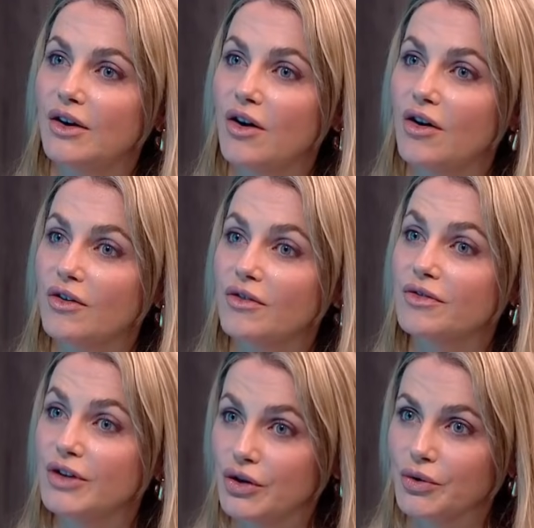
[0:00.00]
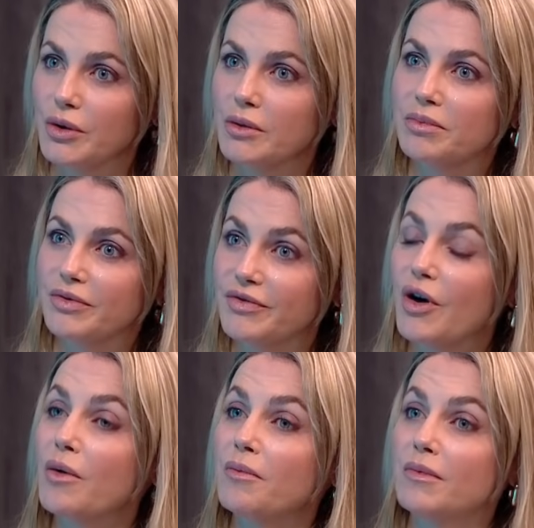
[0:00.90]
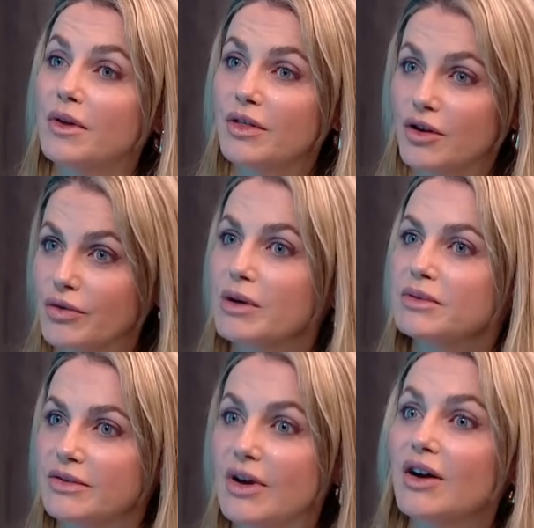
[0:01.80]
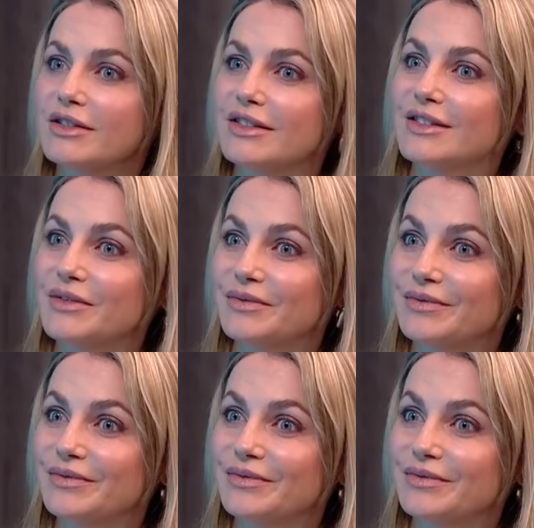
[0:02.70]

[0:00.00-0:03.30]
of Europe from the grips of Nazism.